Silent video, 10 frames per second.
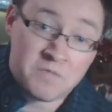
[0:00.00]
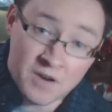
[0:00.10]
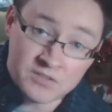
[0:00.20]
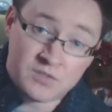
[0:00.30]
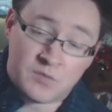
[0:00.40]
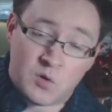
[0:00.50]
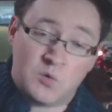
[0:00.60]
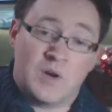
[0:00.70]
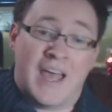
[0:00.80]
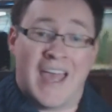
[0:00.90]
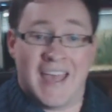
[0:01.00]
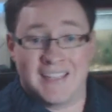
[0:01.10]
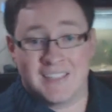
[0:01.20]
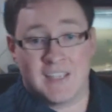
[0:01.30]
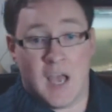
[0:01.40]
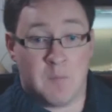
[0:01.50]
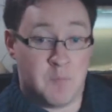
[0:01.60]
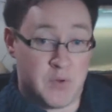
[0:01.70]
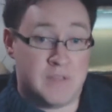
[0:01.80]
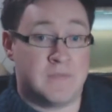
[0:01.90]
Well, first of all, it's a
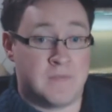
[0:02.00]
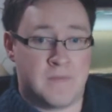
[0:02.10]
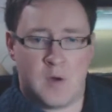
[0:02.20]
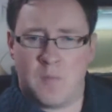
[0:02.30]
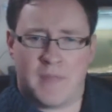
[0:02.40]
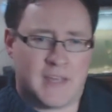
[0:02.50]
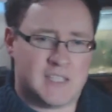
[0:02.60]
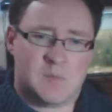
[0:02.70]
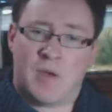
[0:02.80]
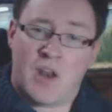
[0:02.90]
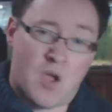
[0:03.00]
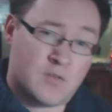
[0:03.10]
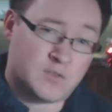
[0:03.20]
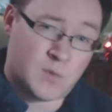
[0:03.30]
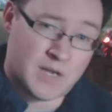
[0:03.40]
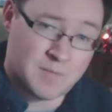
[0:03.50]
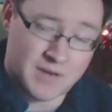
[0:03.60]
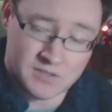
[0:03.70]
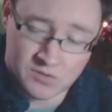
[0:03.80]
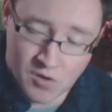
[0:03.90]
brief film. I think it's about an hour and 20
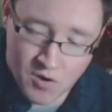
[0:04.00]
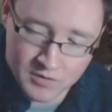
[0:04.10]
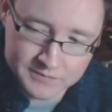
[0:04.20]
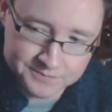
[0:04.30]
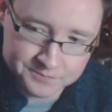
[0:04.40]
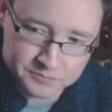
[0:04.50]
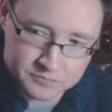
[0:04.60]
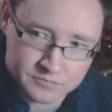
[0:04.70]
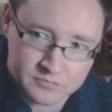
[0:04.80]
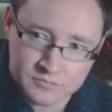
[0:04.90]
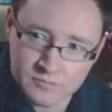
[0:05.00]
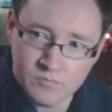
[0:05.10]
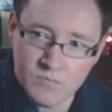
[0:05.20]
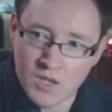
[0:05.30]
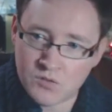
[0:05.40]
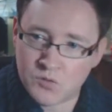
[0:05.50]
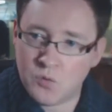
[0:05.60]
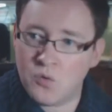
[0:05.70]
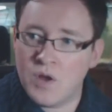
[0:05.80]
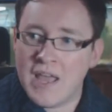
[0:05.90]
minutes long.
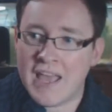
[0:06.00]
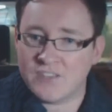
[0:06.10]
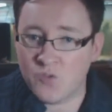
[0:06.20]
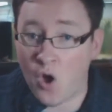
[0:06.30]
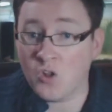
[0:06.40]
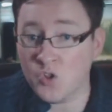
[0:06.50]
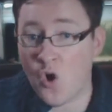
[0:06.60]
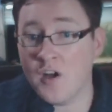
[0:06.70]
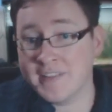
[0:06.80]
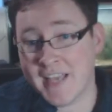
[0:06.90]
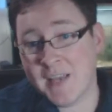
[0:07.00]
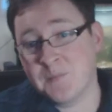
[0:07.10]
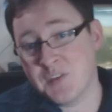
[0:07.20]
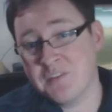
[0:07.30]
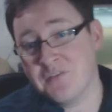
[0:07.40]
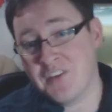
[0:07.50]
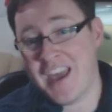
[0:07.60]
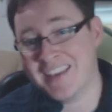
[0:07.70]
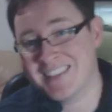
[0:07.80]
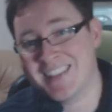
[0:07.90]
So it's not a lot of time to
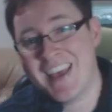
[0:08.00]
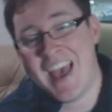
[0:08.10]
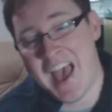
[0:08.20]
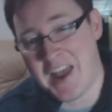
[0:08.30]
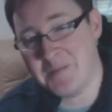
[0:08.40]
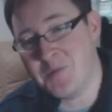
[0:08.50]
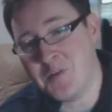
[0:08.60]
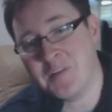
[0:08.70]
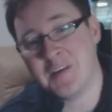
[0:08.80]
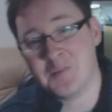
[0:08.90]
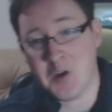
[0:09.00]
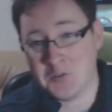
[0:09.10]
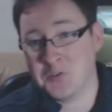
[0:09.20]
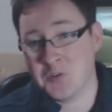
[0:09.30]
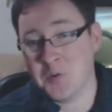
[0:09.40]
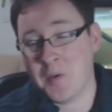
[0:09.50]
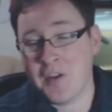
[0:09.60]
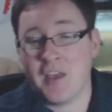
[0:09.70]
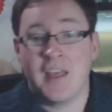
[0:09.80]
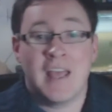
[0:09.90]
invest in a movie if you're unsure
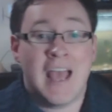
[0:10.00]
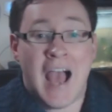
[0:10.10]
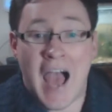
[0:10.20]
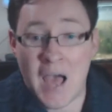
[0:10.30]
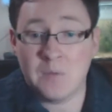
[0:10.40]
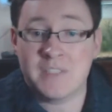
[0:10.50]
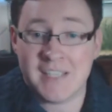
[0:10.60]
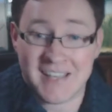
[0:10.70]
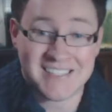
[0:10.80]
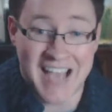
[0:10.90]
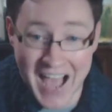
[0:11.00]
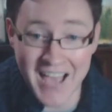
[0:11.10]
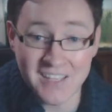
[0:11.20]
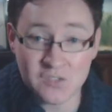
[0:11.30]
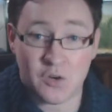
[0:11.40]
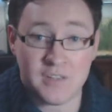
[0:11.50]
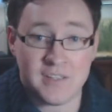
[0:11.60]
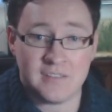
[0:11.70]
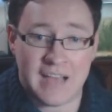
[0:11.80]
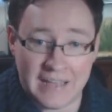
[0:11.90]
about it. I would say this, I
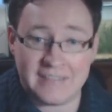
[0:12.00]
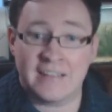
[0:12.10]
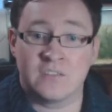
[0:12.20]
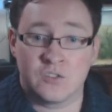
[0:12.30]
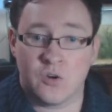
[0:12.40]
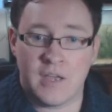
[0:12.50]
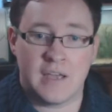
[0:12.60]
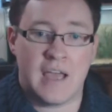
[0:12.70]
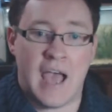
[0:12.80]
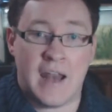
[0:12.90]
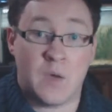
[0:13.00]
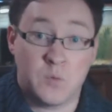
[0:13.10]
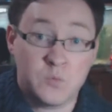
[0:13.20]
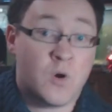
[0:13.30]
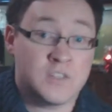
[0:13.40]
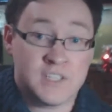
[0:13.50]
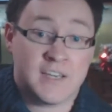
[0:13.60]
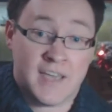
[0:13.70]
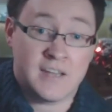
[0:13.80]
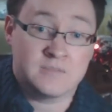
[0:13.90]
enjoyed it. I did enjoy it, and I would watch
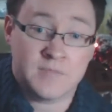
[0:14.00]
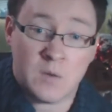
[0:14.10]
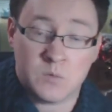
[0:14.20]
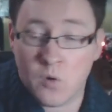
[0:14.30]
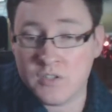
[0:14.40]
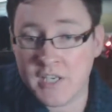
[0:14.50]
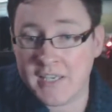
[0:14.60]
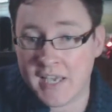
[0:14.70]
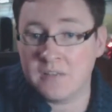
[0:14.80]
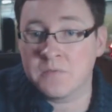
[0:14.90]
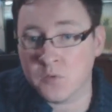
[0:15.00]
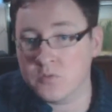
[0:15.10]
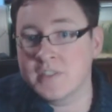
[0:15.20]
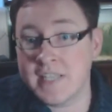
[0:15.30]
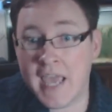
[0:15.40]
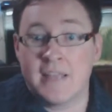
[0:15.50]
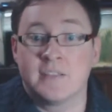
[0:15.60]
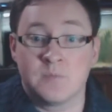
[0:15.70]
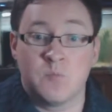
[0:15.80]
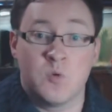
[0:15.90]
it again. I would watch it again for those
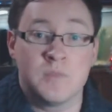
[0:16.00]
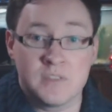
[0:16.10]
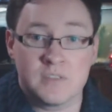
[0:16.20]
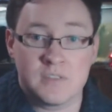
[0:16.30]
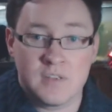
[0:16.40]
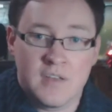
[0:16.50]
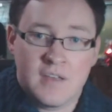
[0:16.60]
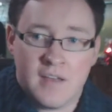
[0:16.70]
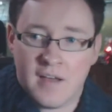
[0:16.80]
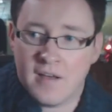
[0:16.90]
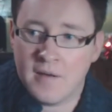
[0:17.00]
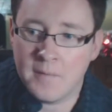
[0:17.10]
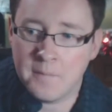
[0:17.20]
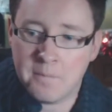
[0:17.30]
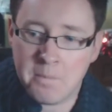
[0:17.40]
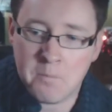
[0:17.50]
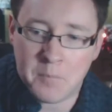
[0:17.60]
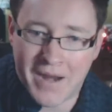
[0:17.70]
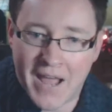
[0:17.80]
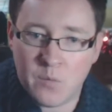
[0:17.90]
tense moments.
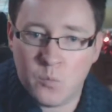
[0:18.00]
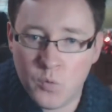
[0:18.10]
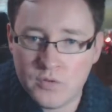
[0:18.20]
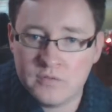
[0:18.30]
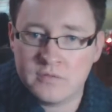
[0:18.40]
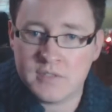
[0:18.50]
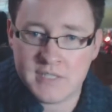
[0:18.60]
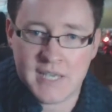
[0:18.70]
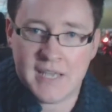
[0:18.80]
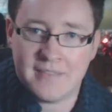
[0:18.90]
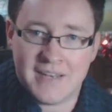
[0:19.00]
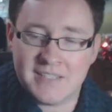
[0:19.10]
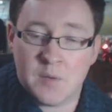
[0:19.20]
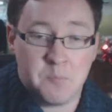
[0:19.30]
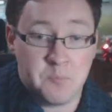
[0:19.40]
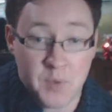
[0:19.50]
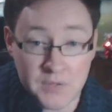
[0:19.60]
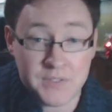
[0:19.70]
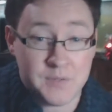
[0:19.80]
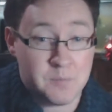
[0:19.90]
But I wouldn't say that it's a
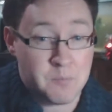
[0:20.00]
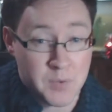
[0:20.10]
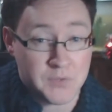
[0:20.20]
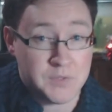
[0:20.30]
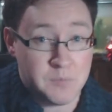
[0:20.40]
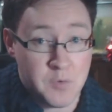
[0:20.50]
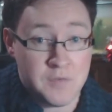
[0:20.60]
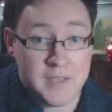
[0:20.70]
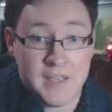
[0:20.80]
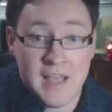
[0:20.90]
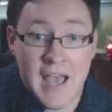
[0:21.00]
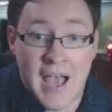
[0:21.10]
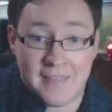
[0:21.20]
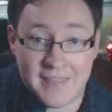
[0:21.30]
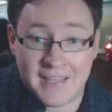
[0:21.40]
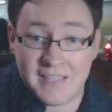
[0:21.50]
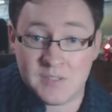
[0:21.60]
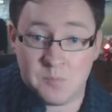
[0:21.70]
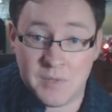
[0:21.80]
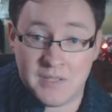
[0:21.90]
brilliant movie. I think
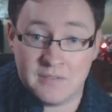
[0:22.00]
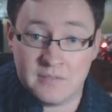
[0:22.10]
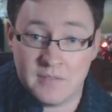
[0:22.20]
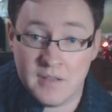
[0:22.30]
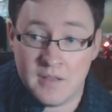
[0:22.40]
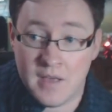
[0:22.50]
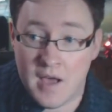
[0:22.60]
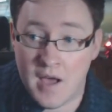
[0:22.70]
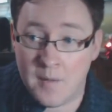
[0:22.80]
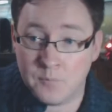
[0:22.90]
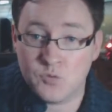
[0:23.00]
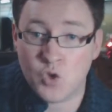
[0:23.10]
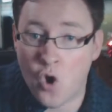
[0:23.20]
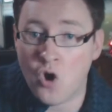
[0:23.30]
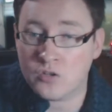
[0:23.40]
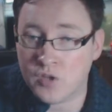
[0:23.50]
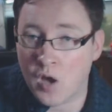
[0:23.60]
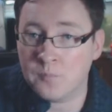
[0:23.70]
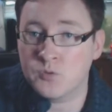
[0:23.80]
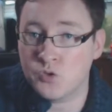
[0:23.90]
it's been talked
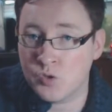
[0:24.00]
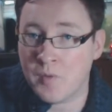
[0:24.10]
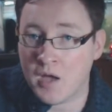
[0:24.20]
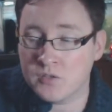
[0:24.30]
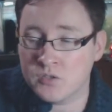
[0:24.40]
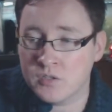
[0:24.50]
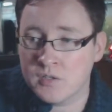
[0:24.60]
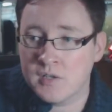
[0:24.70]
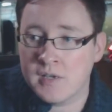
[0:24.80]
up too much.